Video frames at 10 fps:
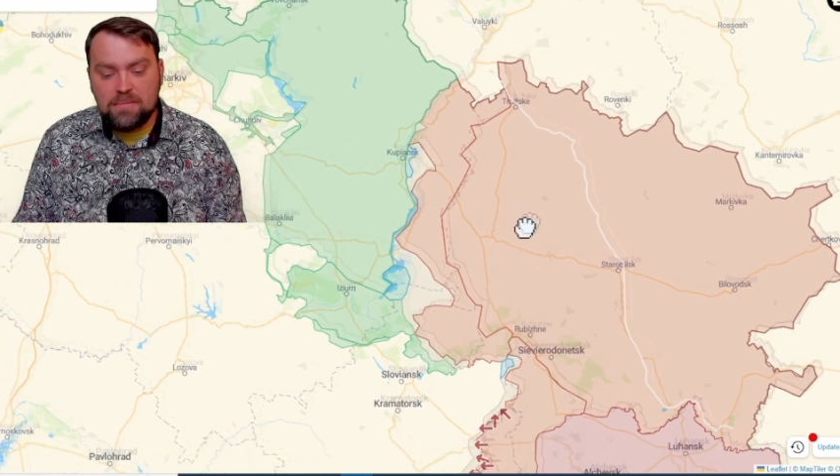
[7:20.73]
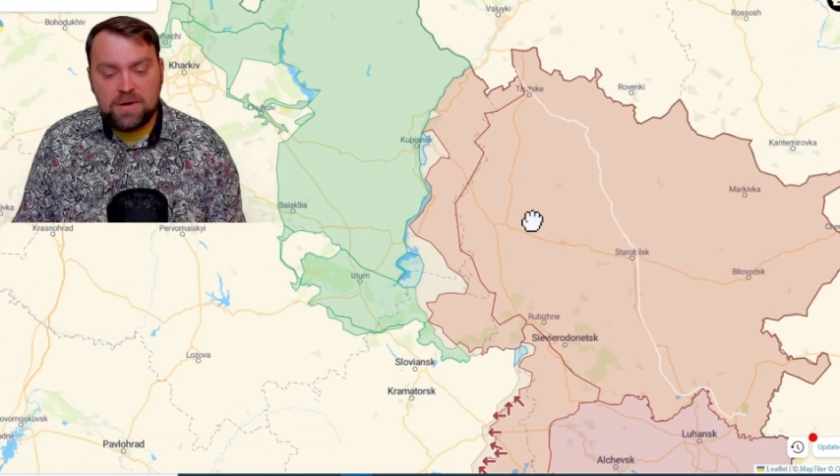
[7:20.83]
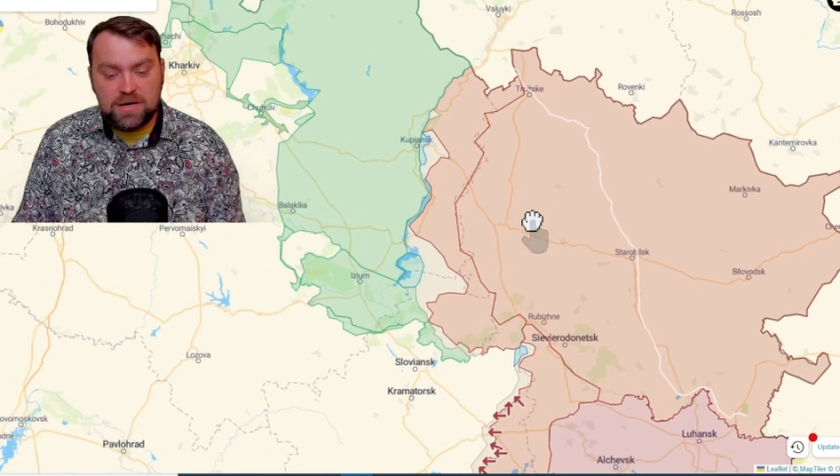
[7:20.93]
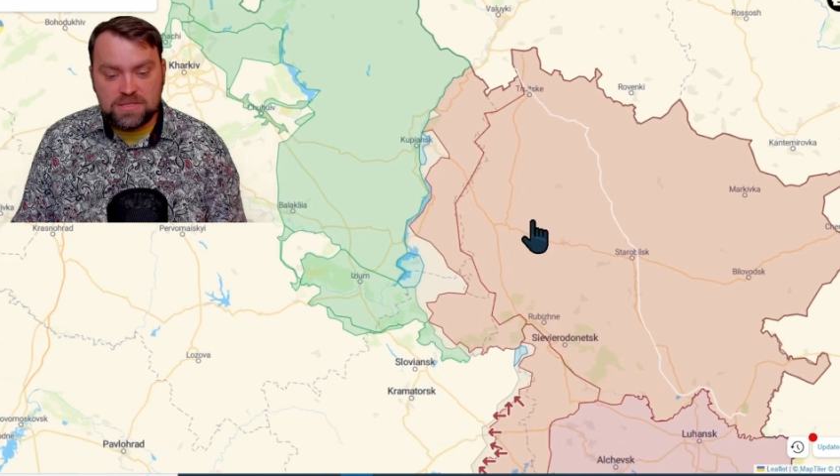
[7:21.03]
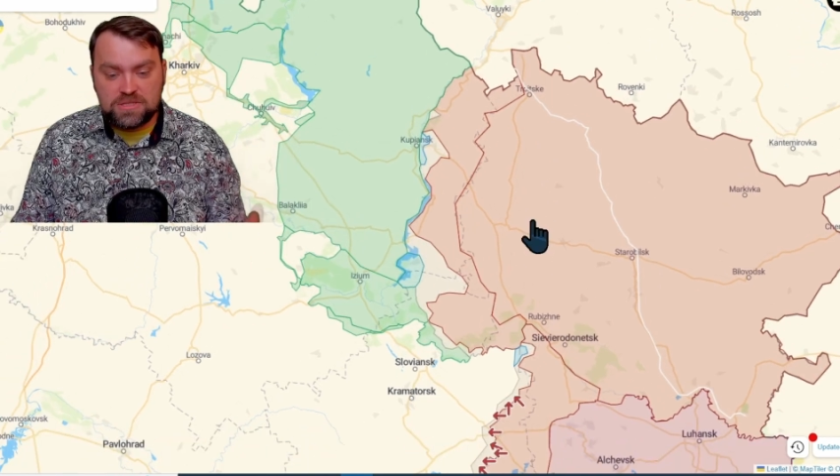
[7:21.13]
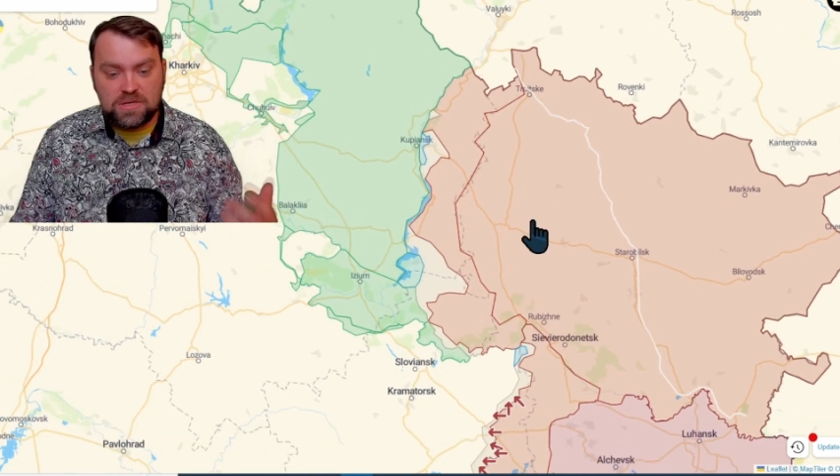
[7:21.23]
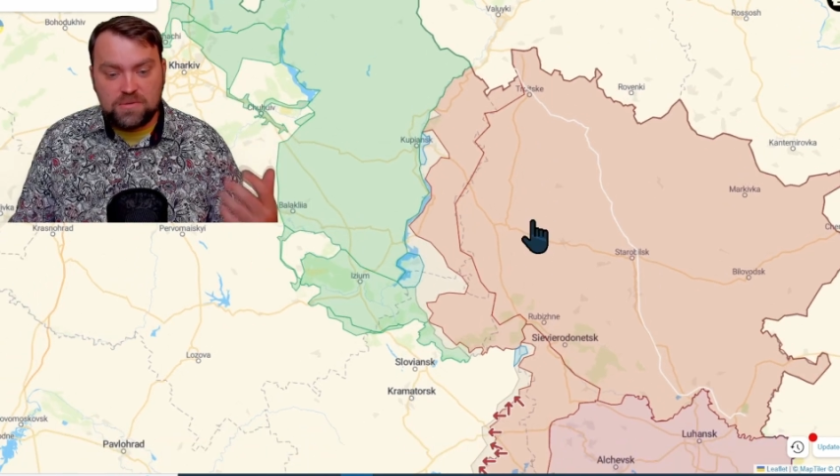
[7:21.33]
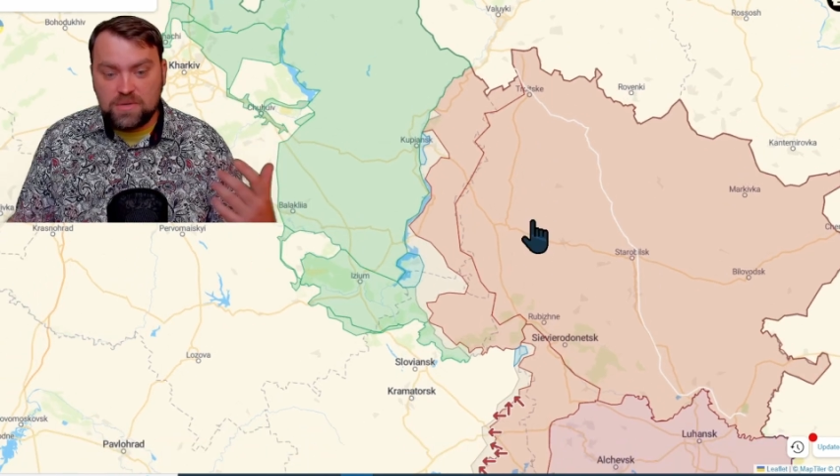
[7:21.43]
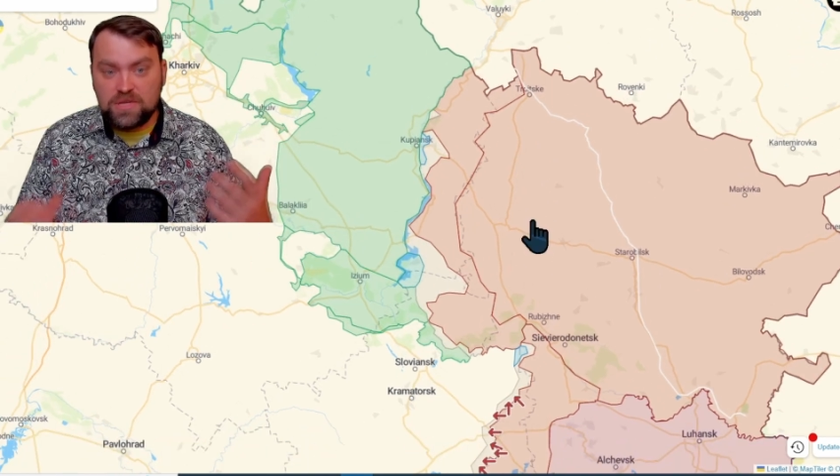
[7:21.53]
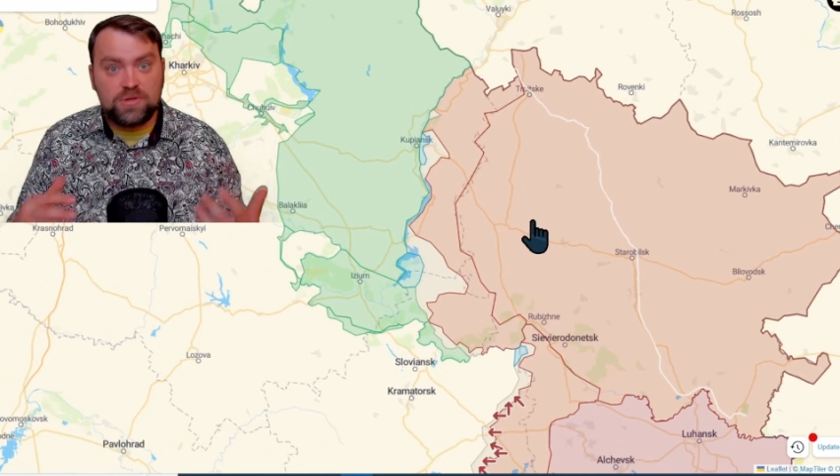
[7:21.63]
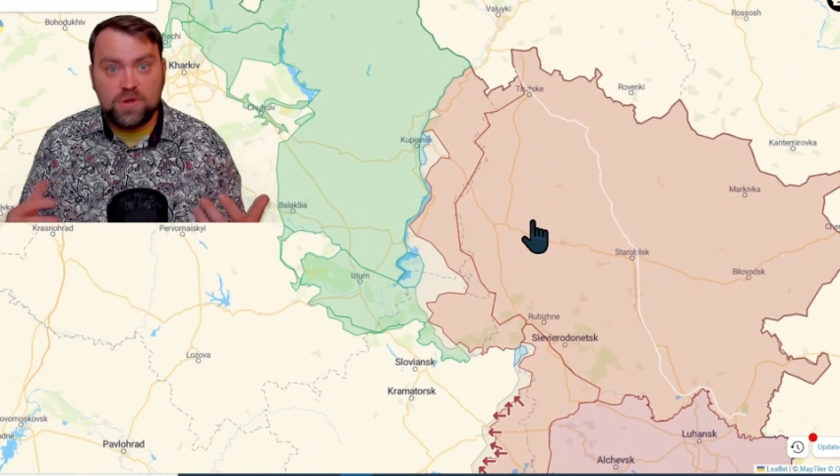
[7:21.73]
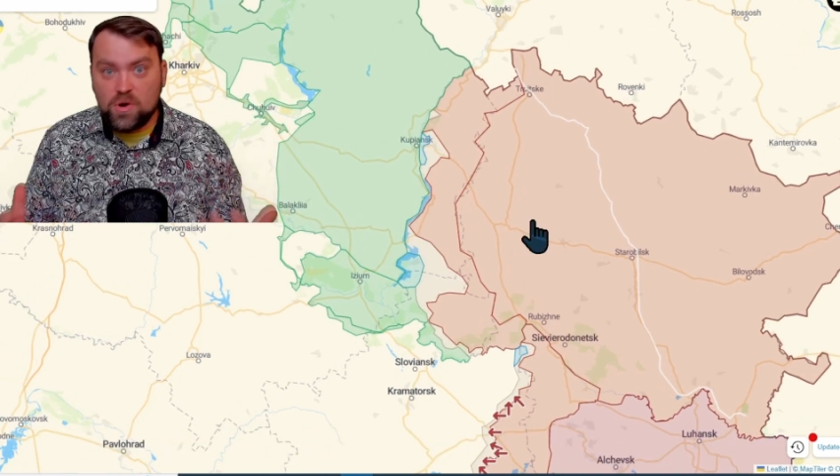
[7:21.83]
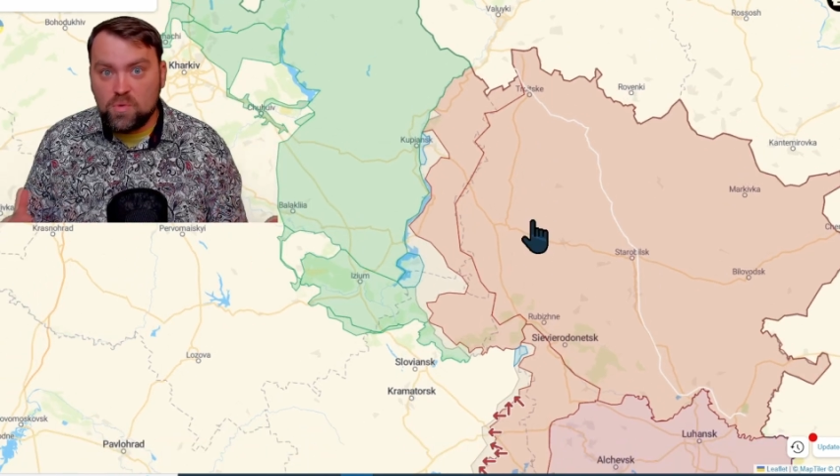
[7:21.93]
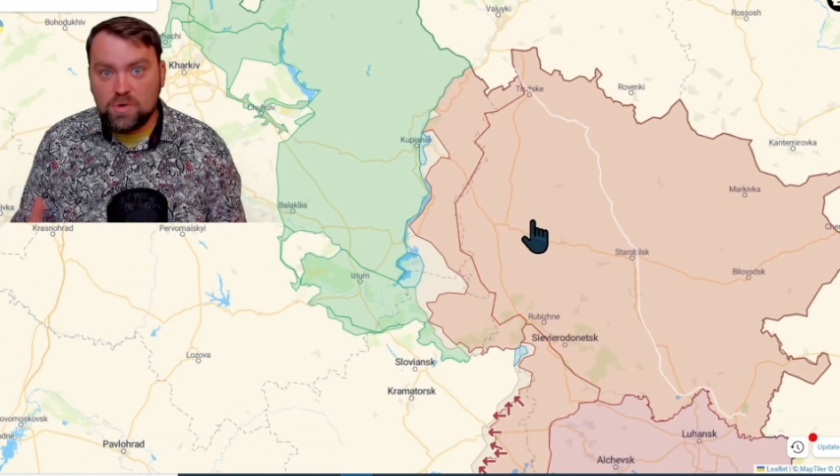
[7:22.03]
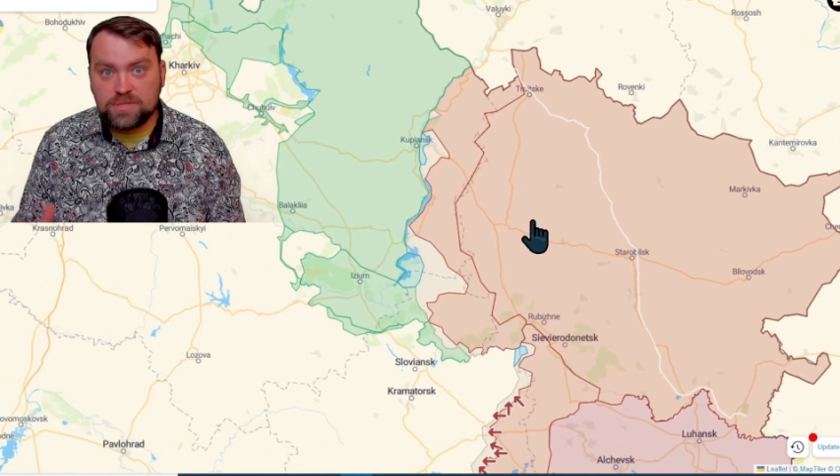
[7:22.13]
but we don't
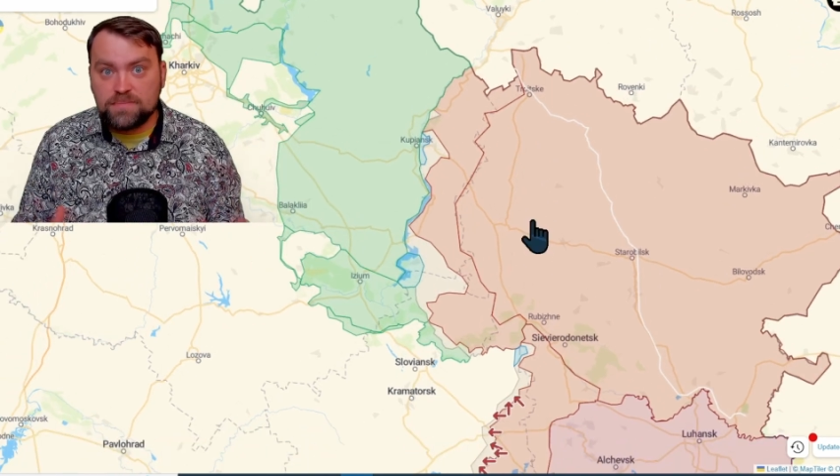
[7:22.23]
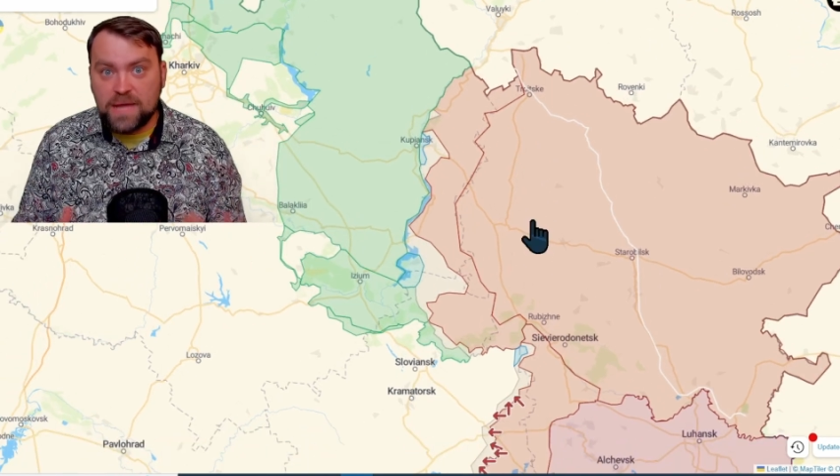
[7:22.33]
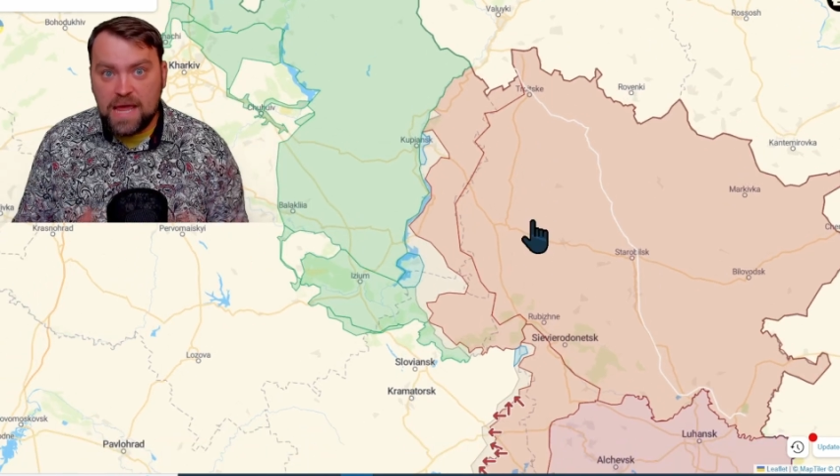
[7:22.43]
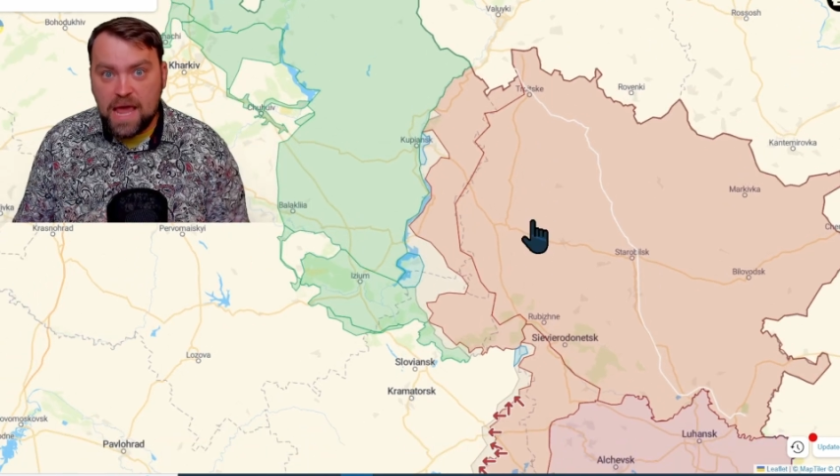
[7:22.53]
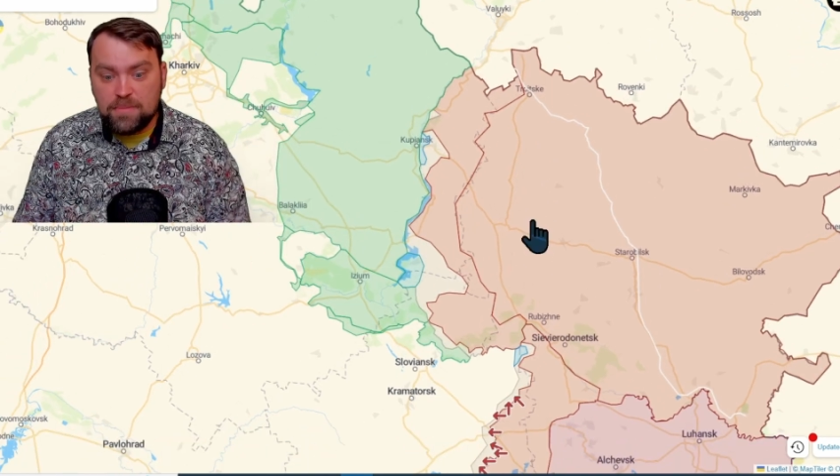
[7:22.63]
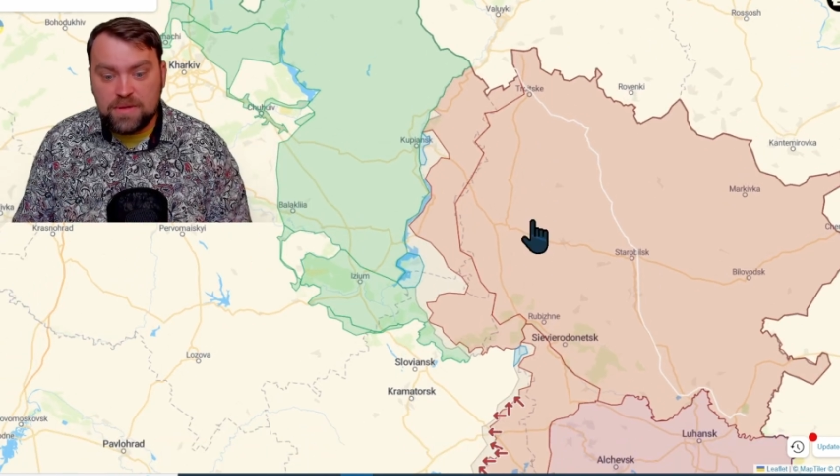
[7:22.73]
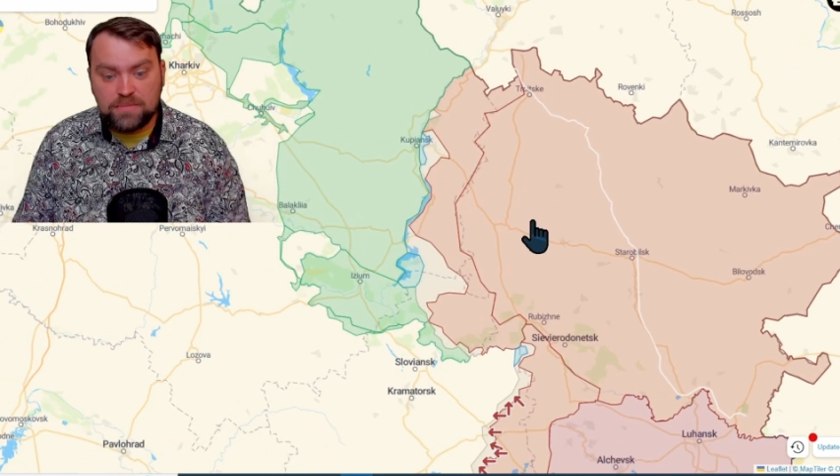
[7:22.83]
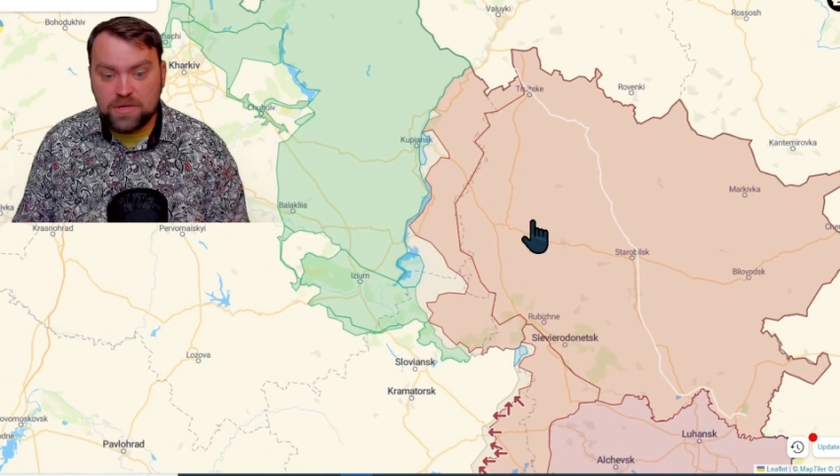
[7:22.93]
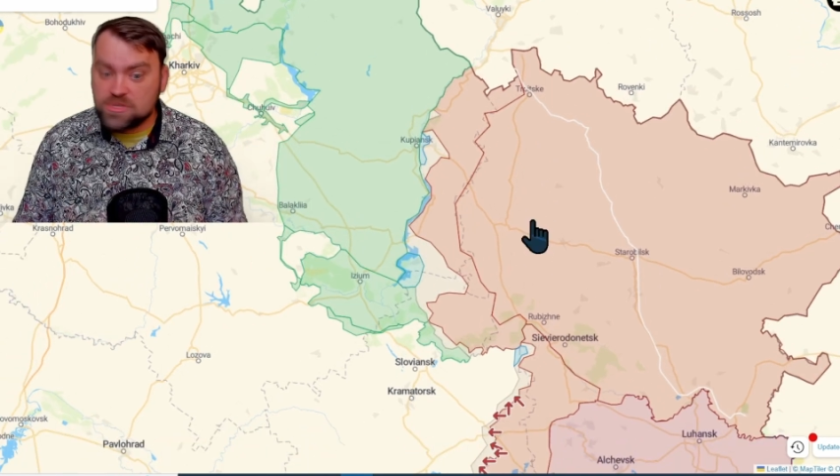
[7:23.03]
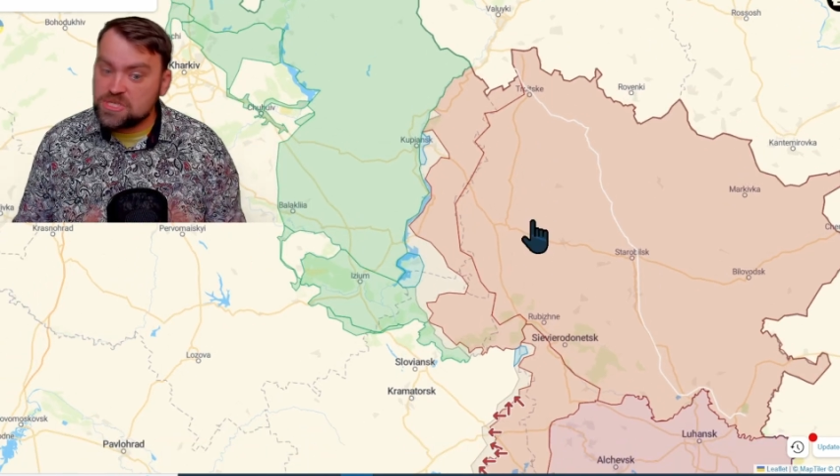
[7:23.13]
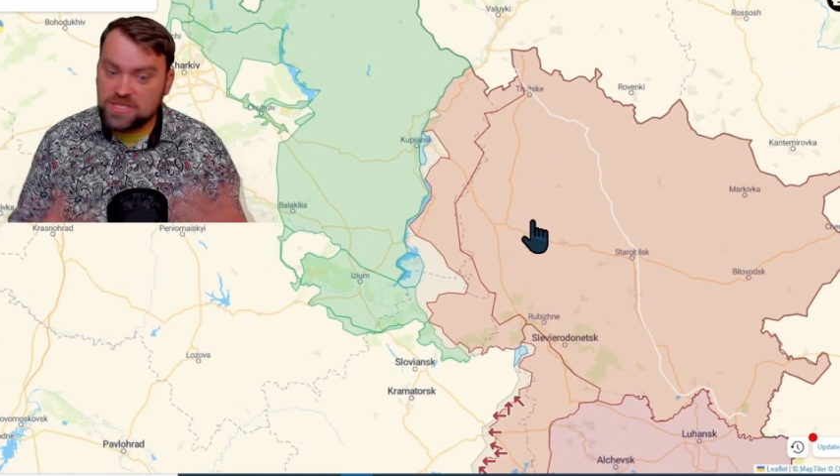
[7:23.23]
know what may happen because